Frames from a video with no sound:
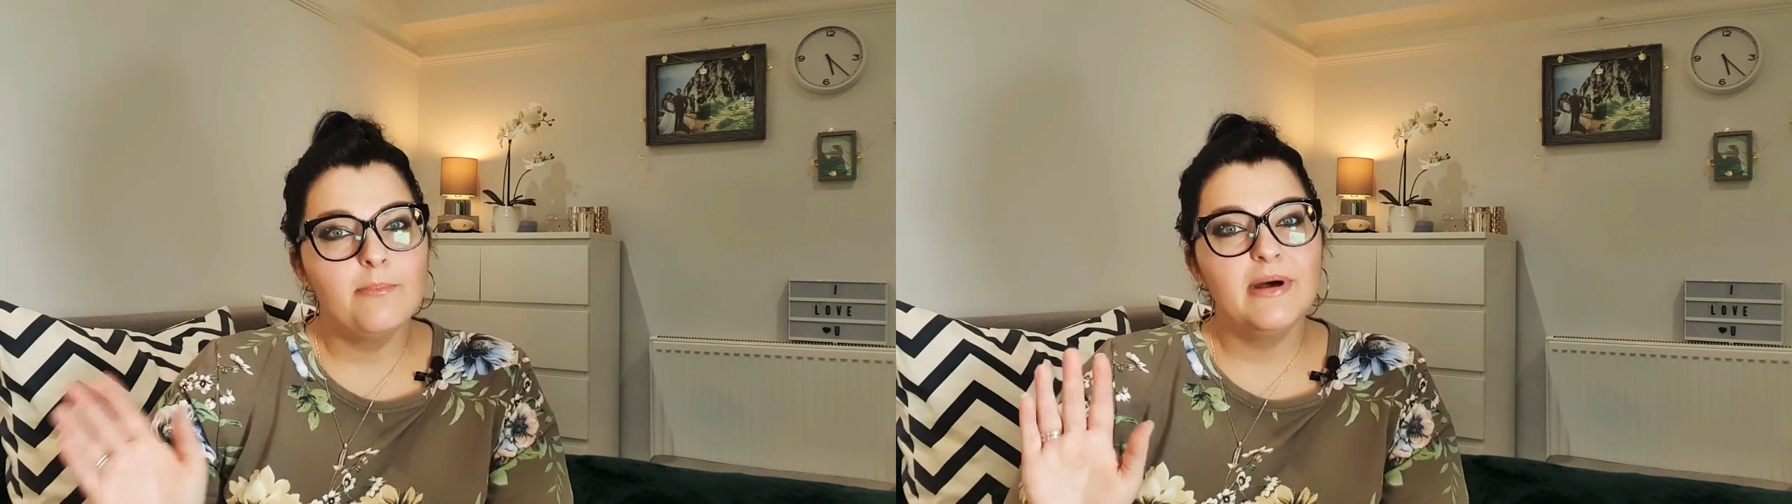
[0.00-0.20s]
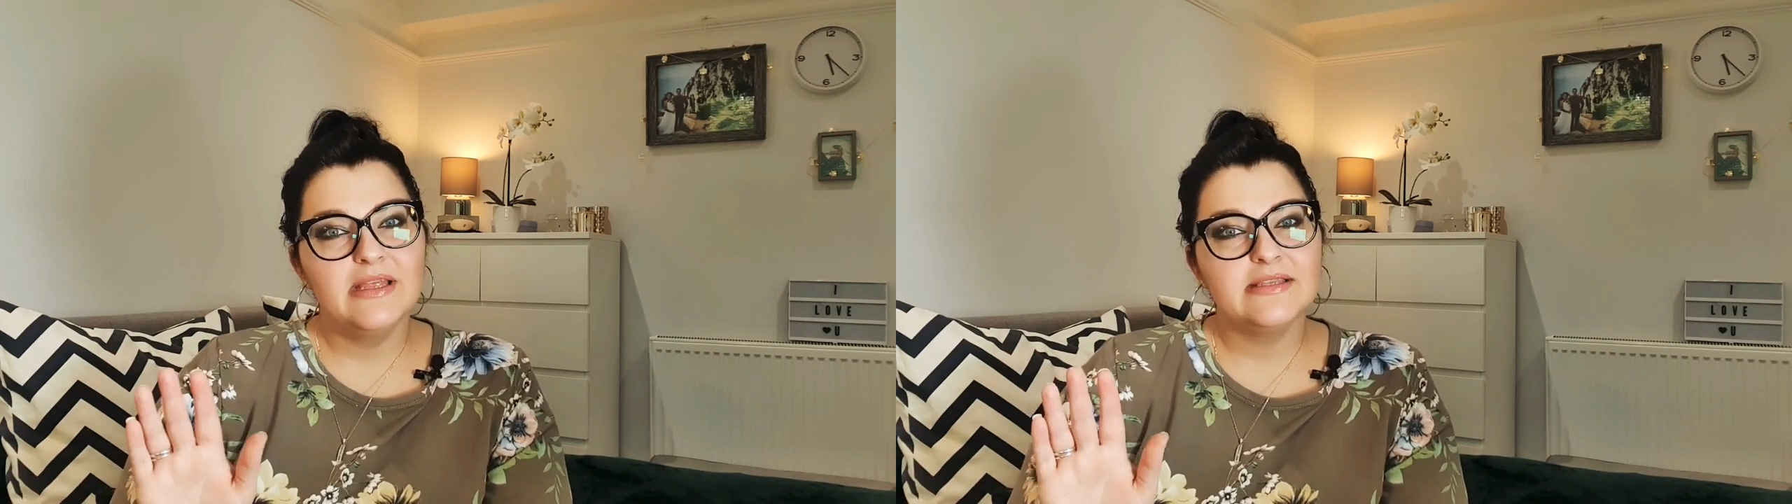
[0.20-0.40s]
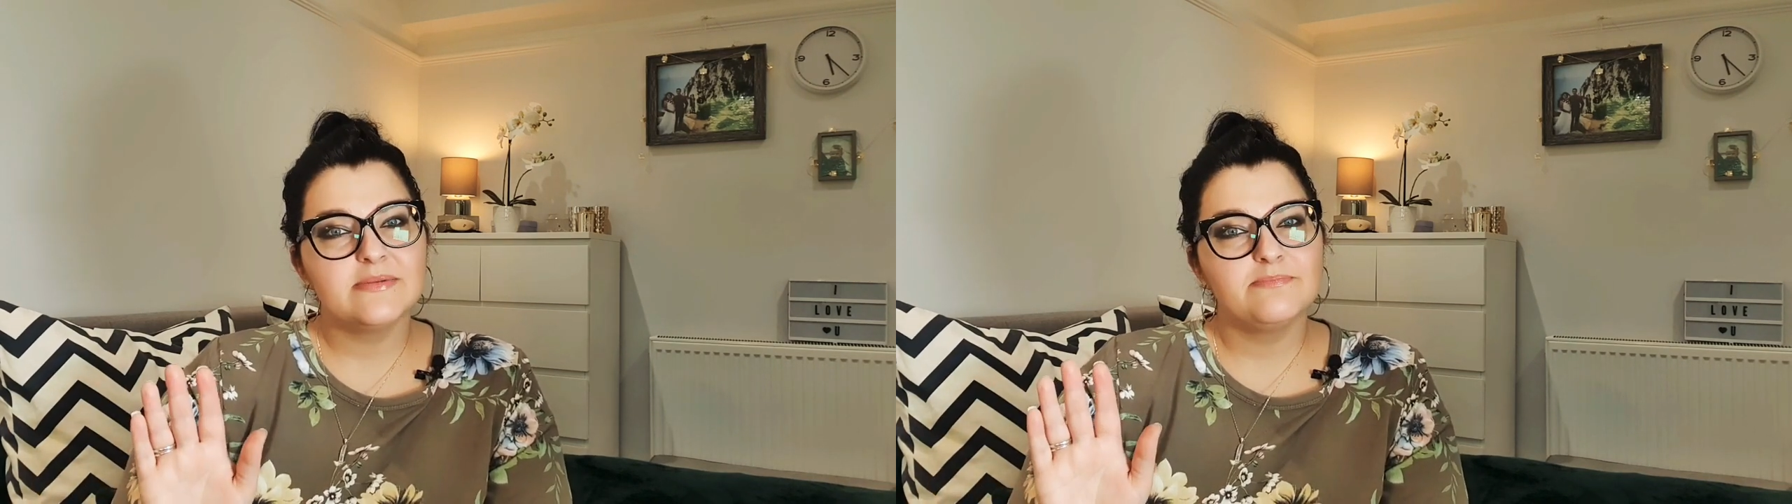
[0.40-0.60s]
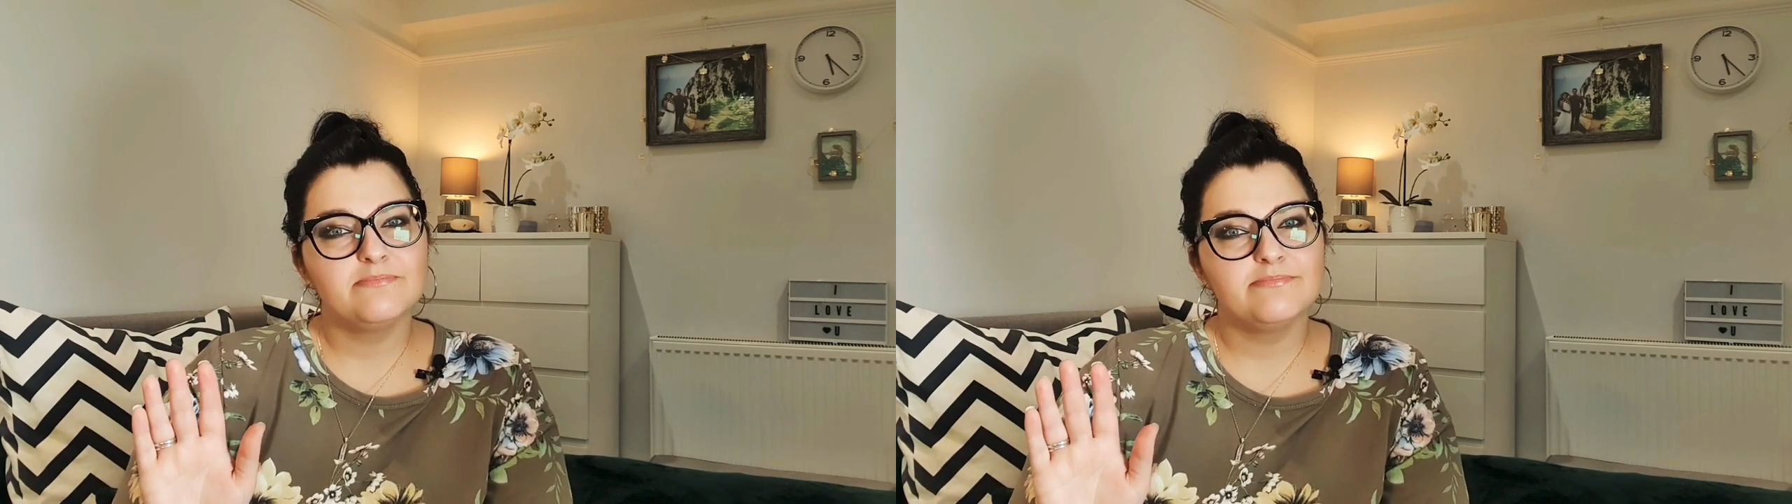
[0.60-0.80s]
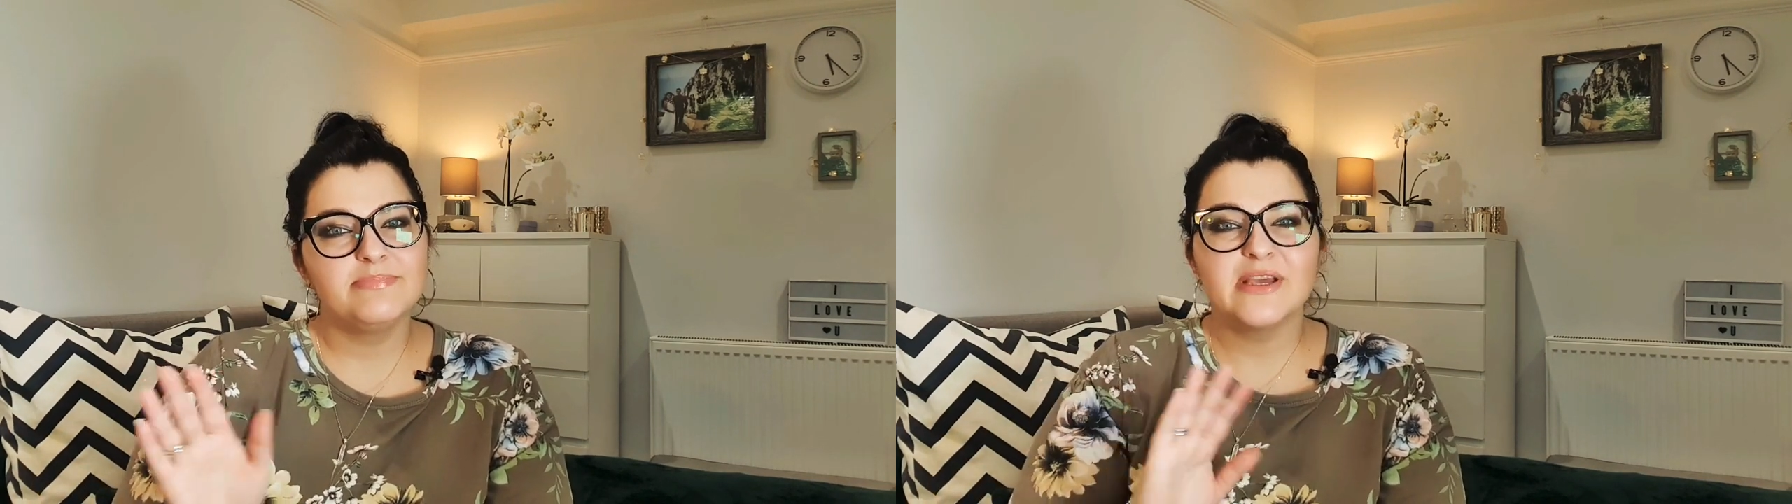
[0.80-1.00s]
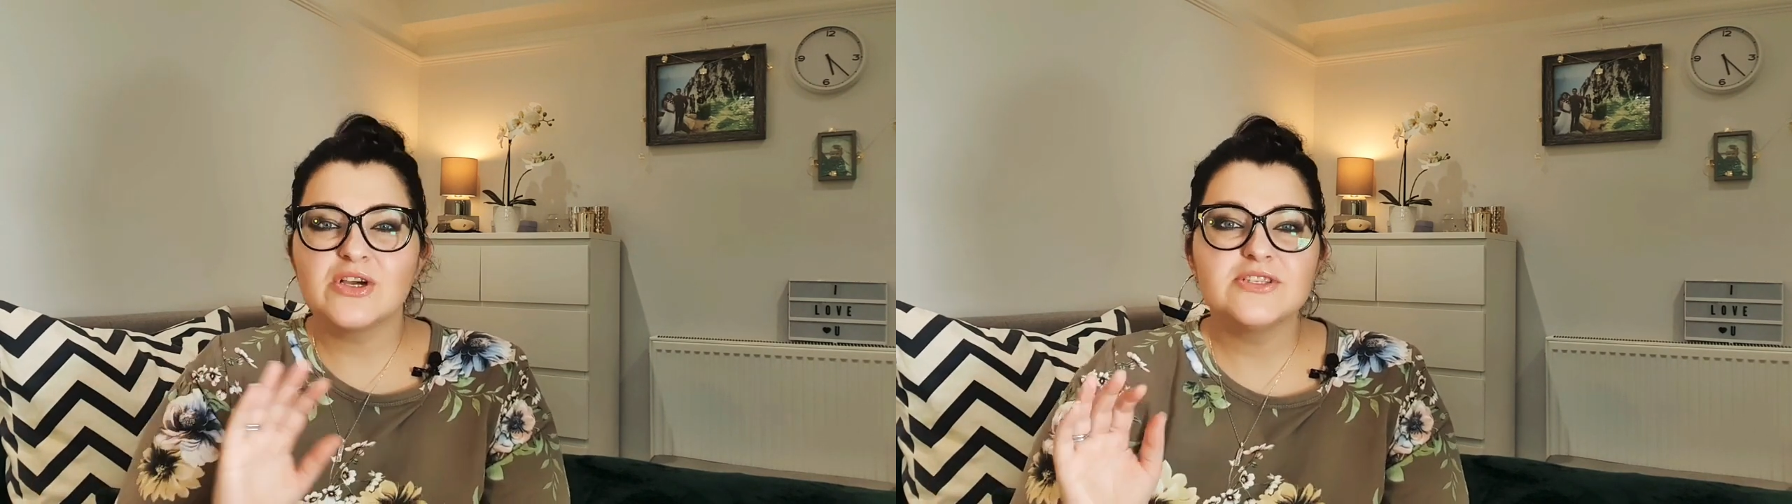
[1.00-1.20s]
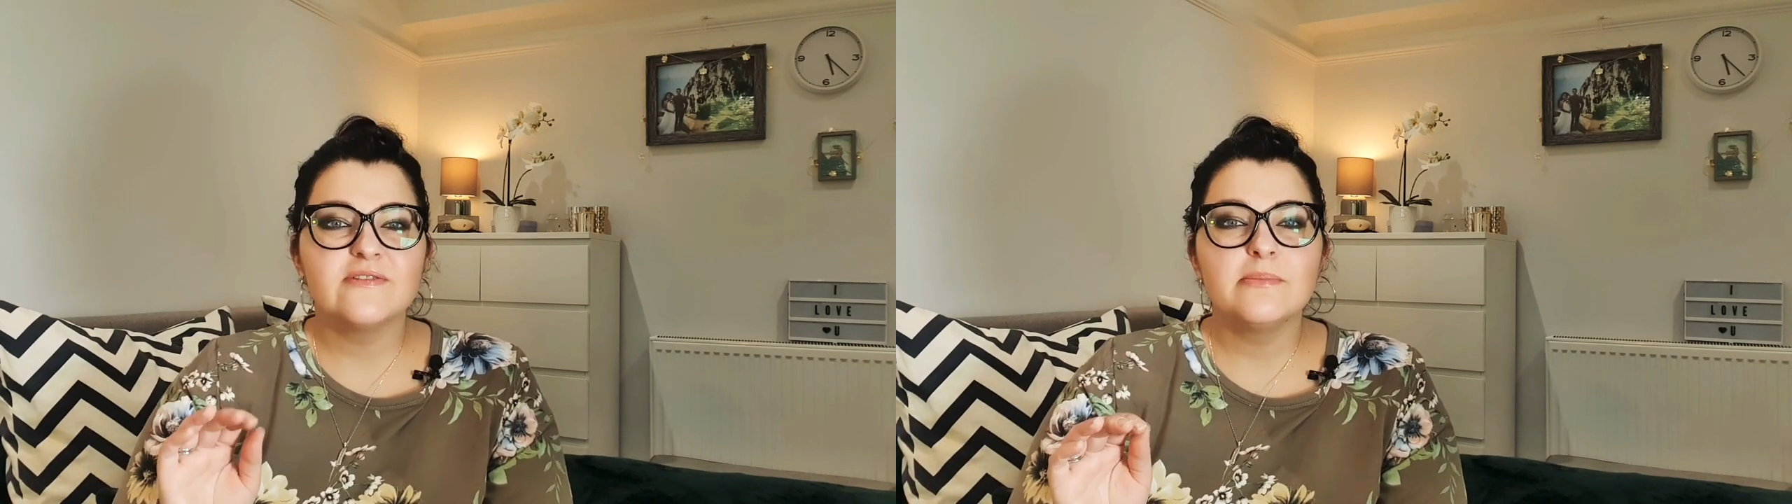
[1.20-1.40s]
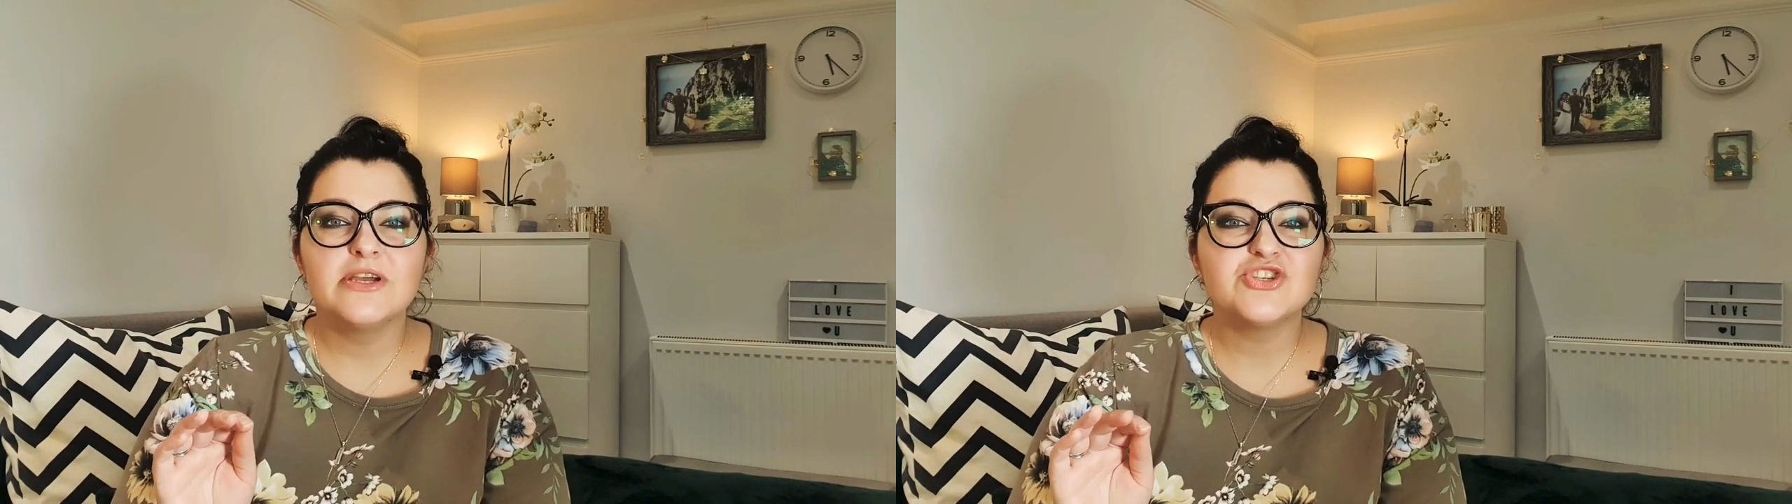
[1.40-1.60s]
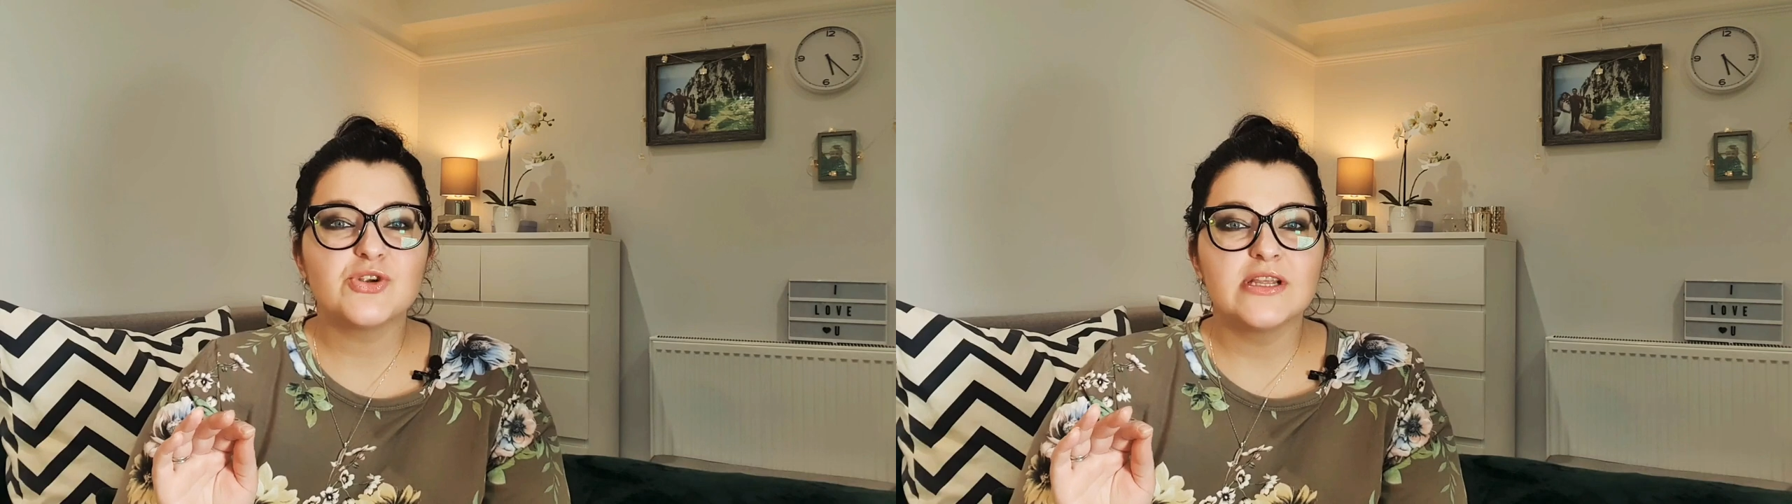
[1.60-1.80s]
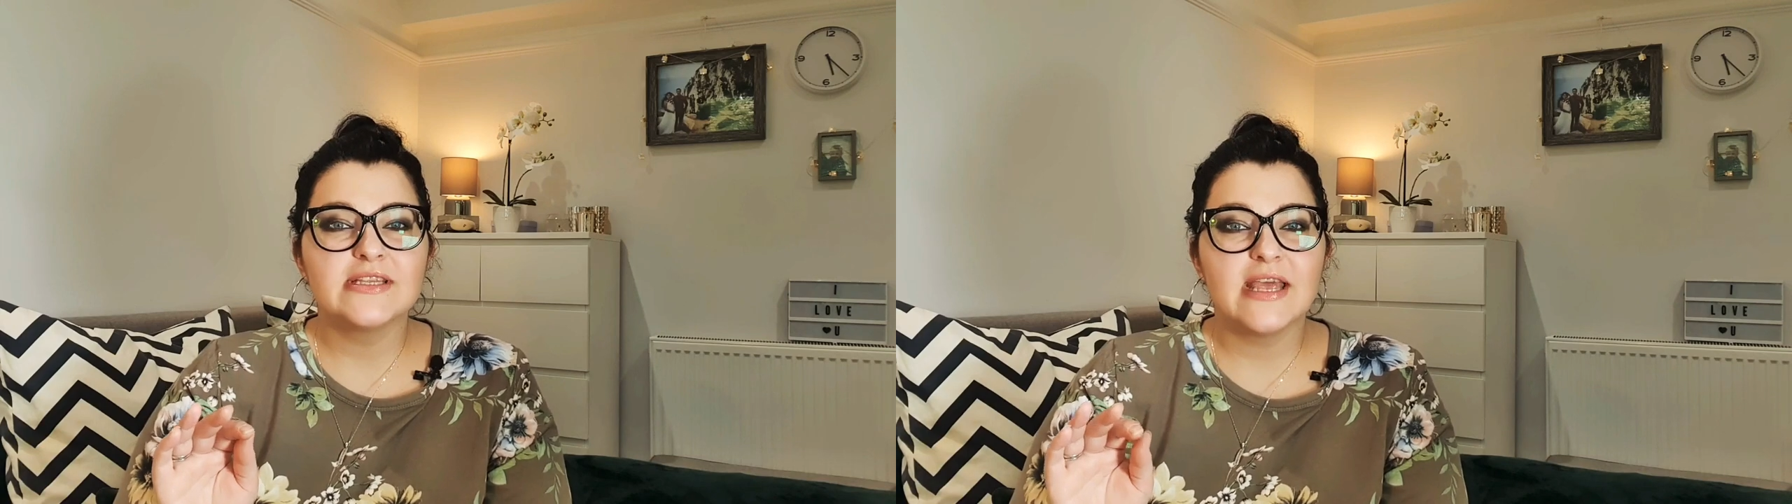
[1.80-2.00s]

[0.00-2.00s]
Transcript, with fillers: But because of the measuring